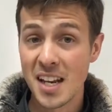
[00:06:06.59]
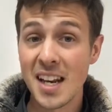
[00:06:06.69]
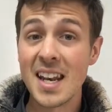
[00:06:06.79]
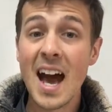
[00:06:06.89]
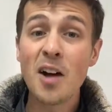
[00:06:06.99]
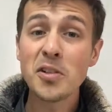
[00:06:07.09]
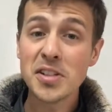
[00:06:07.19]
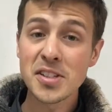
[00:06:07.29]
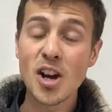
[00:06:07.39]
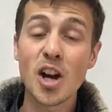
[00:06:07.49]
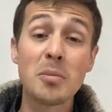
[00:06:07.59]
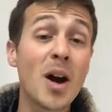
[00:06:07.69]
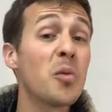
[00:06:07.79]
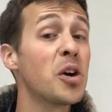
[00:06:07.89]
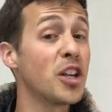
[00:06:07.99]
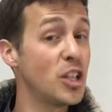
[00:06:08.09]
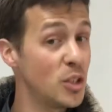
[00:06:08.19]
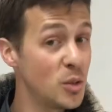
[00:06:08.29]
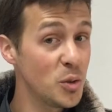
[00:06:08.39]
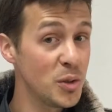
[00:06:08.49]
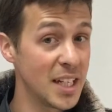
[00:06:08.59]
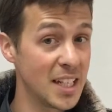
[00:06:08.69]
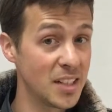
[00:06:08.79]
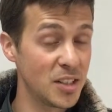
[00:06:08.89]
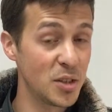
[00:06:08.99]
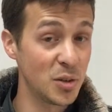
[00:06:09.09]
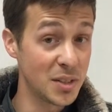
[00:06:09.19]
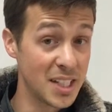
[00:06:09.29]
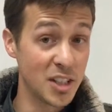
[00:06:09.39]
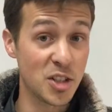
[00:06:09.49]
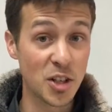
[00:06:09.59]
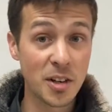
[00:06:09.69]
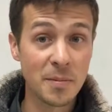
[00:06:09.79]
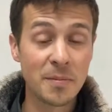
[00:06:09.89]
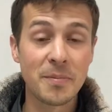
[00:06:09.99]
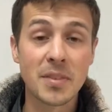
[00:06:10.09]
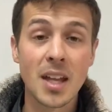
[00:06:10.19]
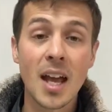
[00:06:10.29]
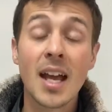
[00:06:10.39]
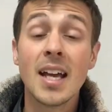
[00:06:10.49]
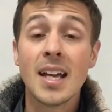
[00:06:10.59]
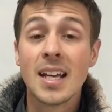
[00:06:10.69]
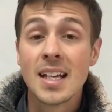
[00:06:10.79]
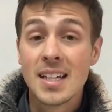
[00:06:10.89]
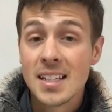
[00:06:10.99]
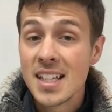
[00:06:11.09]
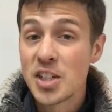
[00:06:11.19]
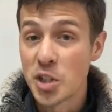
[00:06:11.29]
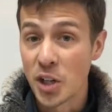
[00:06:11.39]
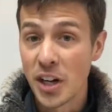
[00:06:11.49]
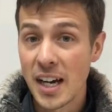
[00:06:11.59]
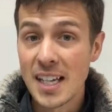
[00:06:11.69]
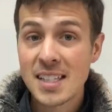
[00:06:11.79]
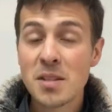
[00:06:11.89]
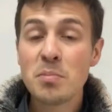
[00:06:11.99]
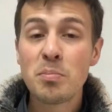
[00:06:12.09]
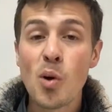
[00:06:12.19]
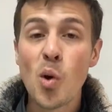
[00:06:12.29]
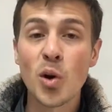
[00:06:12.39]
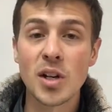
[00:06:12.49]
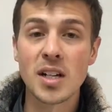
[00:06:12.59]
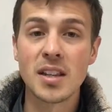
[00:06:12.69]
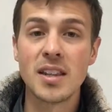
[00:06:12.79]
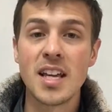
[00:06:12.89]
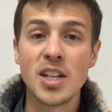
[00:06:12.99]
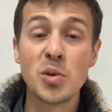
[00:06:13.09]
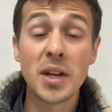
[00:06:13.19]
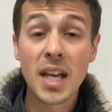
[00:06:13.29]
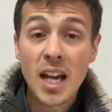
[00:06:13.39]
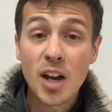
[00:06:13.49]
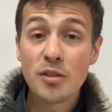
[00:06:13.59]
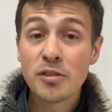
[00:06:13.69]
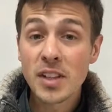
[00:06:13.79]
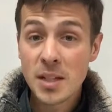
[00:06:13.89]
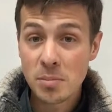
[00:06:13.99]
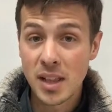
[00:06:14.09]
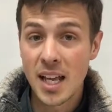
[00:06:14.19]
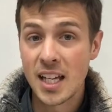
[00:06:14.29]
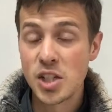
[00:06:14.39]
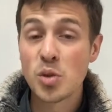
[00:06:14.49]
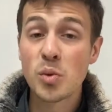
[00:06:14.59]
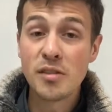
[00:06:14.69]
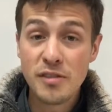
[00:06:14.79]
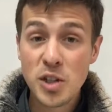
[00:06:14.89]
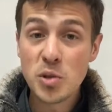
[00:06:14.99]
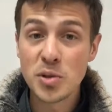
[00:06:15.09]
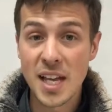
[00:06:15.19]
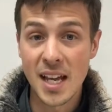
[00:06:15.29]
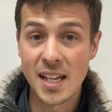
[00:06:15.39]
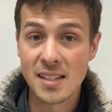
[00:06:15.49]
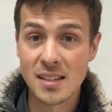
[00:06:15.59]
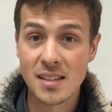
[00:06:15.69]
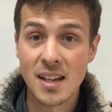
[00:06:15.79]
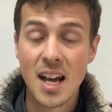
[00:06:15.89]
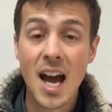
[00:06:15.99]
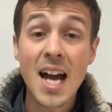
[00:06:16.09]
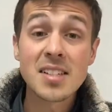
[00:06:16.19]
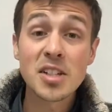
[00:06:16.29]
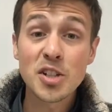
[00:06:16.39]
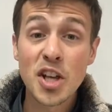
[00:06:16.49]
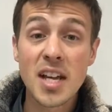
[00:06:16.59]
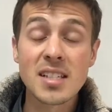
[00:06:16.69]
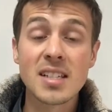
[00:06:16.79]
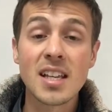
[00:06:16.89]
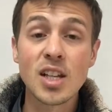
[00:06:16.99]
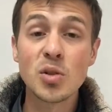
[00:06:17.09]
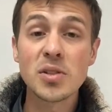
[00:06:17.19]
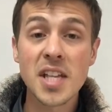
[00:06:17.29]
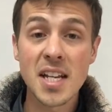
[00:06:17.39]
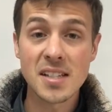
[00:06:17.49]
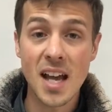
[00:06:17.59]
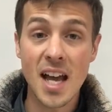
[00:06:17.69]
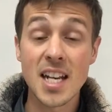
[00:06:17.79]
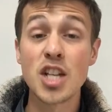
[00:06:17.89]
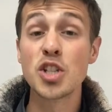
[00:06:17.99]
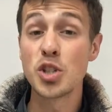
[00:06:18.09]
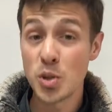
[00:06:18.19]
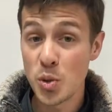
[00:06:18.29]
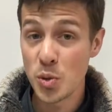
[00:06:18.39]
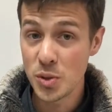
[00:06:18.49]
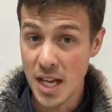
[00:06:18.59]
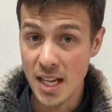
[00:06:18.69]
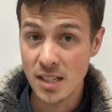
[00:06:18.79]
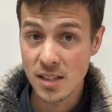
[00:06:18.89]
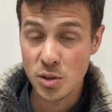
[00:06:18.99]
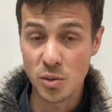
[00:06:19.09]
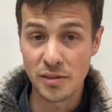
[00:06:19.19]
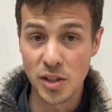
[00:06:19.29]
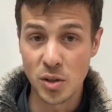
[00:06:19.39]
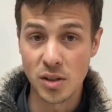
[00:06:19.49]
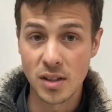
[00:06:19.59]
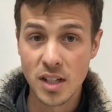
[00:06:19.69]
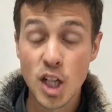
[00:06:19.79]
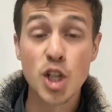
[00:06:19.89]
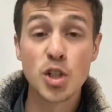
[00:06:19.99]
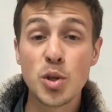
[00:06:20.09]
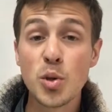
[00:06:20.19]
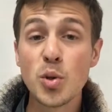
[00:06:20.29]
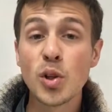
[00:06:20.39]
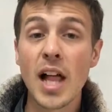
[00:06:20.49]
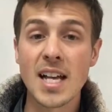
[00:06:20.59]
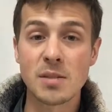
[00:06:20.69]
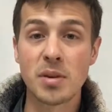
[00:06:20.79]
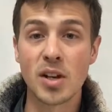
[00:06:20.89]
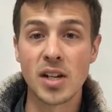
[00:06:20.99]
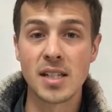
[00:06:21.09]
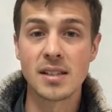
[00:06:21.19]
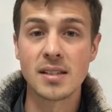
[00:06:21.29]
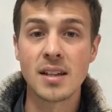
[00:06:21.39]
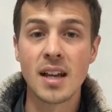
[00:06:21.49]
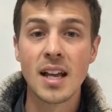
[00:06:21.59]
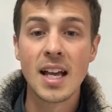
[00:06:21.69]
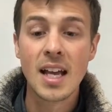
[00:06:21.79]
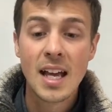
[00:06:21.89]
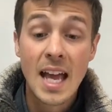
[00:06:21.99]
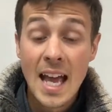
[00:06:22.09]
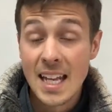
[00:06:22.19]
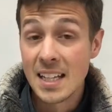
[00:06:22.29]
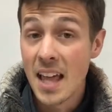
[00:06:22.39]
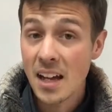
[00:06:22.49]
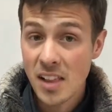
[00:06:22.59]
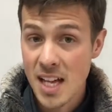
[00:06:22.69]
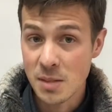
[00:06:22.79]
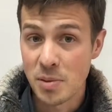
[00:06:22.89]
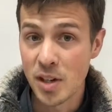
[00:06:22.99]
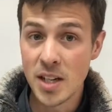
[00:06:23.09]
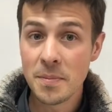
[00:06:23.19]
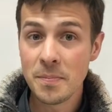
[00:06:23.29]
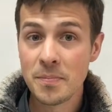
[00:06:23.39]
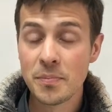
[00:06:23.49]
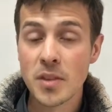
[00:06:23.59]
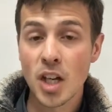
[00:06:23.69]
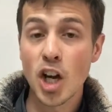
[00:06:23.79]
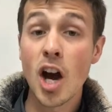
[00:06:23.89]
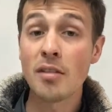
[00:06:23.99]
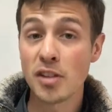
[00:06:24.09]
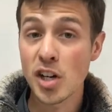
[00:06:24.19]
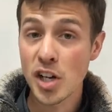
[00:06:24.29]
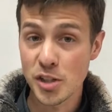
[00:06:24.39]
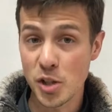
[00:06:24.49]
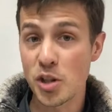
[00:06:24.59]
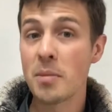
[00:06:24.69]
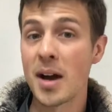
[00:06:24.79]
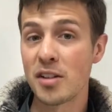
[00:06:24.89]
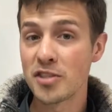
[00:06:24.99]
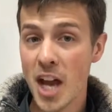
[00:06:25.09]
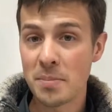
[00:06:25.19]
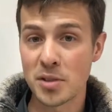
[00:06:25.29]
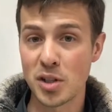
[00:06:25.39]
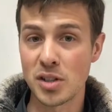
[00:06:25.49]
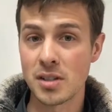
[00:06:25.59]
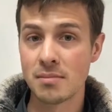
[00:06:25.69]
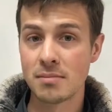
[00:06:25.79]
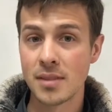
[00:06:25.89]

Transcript: Now let's talk about what you need to do, teacher. Teacher, it's important that you carefully plan your review days. I suggest that you set aside 2 days to review, 2 class periods. And in that class period, cover a certain amount of chapters.